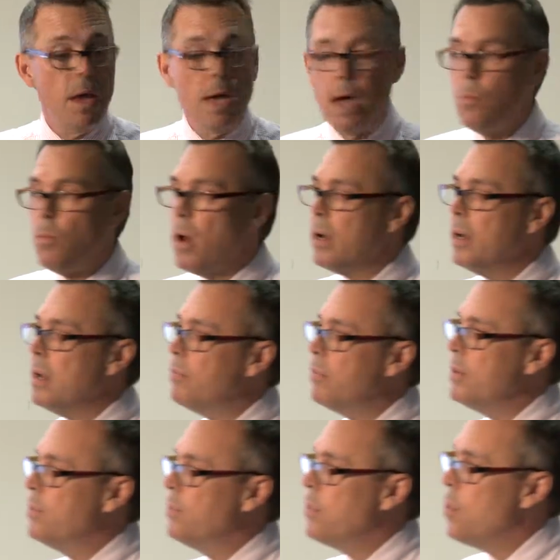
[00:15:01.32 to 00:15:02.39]
and 1 in every
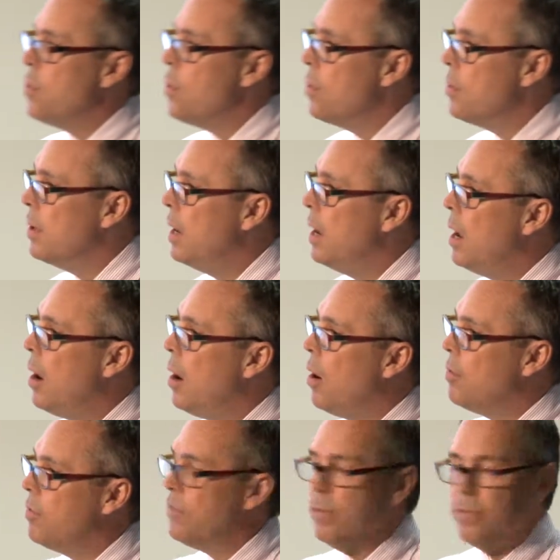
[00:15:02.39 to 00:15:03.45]
4
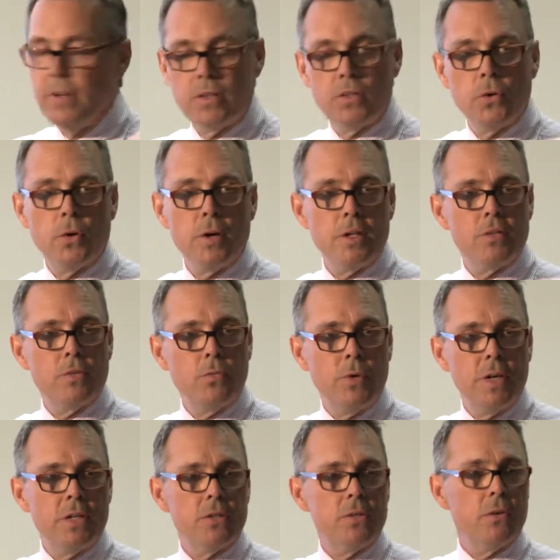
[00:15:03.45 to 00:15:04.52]
of Victoria's
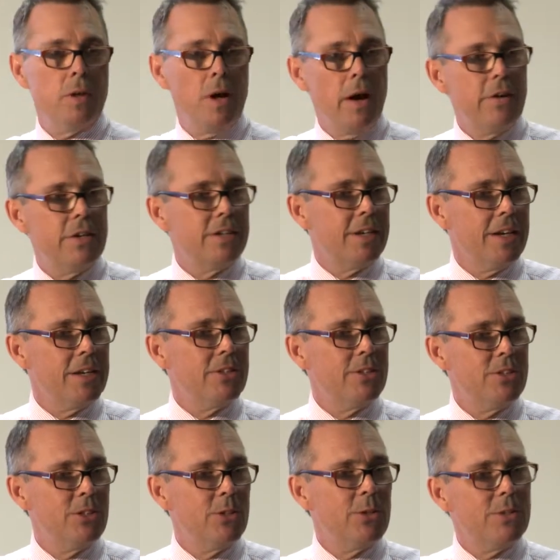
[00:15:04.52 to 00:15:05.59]
regional higher education
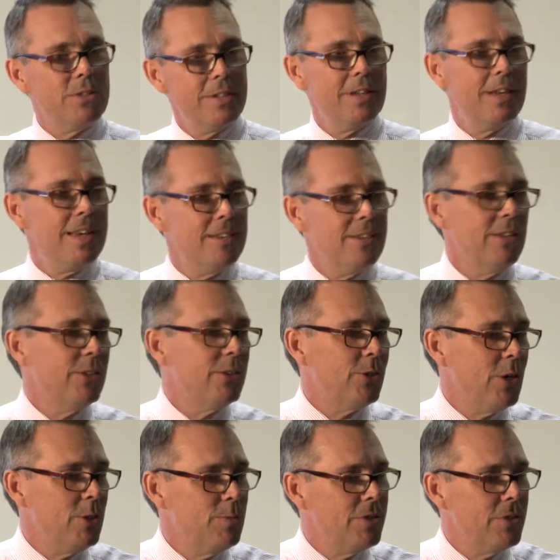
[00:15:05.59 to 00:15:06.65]
students is a La
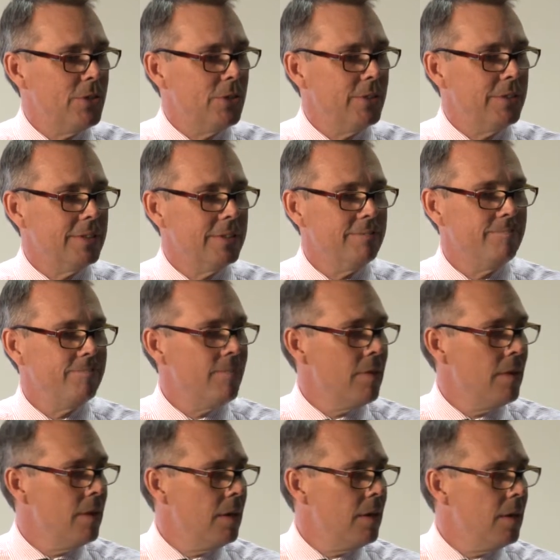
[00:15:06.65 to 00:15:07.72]
Trobe student.
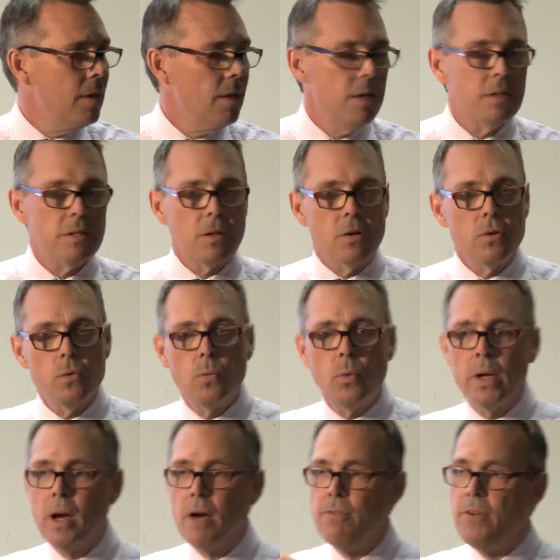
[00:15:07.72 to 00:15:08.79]
So
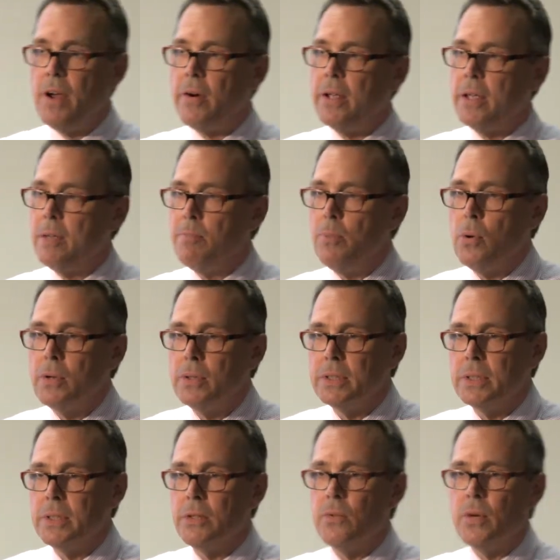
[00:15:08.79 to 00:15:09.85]
we are very important
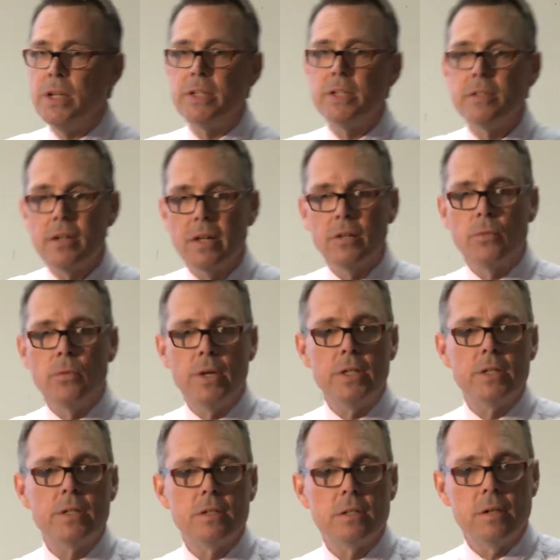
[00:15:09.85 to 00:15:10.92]
to the regions, and the
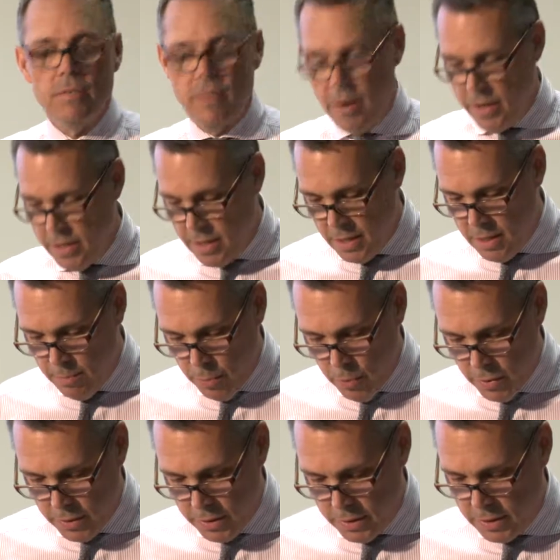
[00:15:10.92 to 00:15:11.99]
regions are very
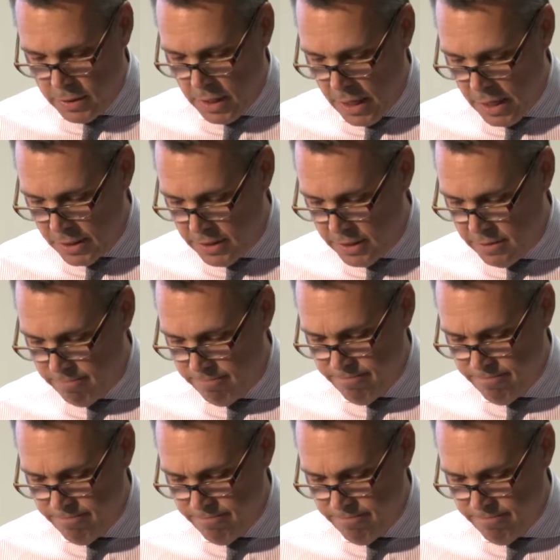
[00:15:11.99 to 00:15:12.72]
important to us.